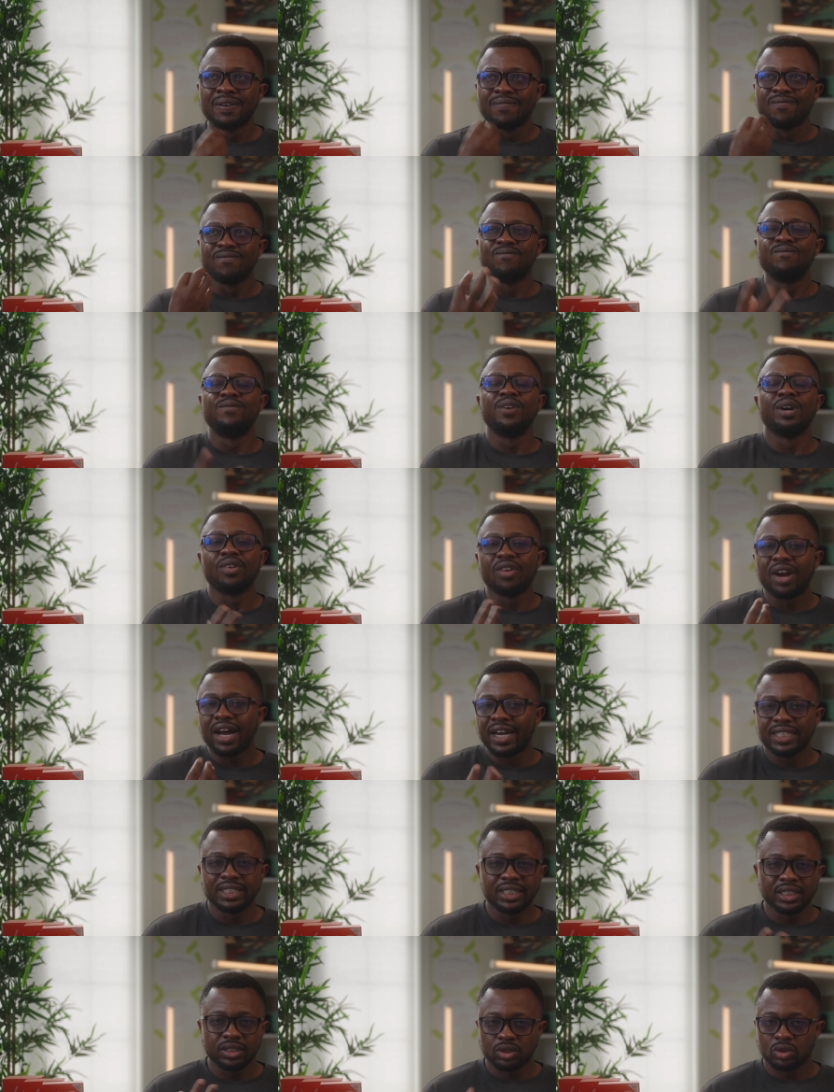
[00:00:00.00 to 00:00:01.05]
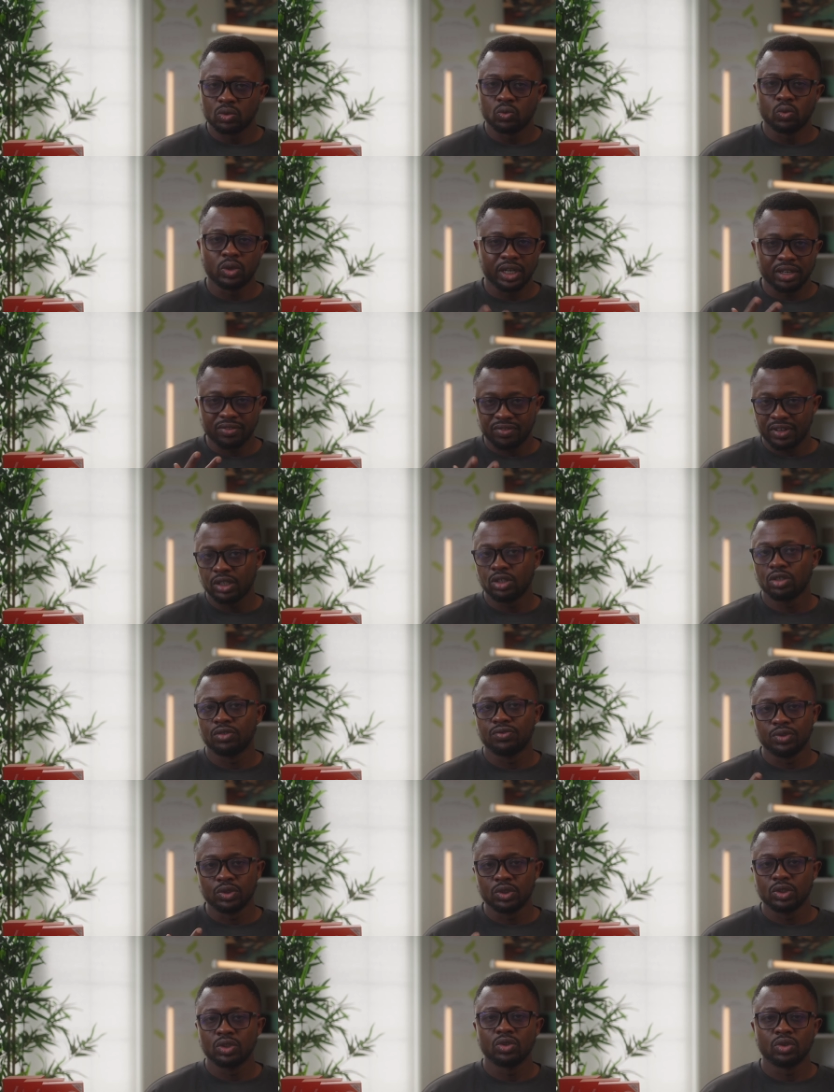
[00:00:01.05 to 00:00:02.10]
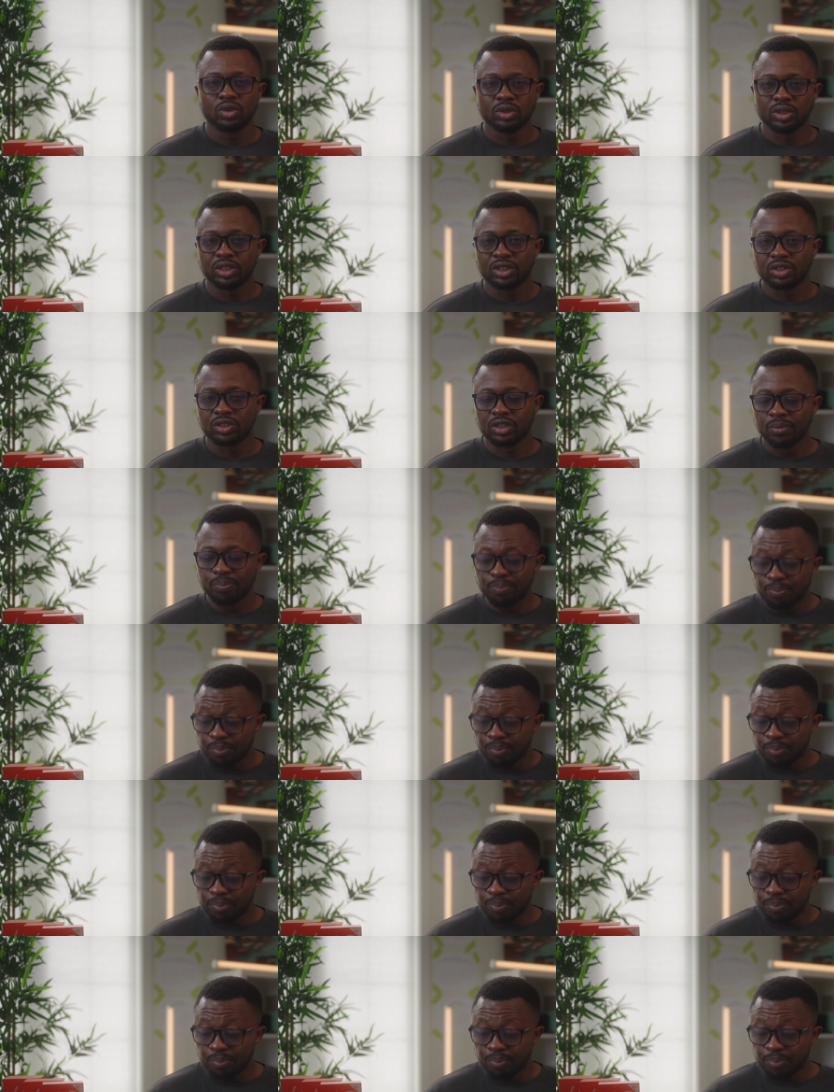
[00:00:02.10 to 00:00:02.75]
variety to whatever you're viewing on the screen.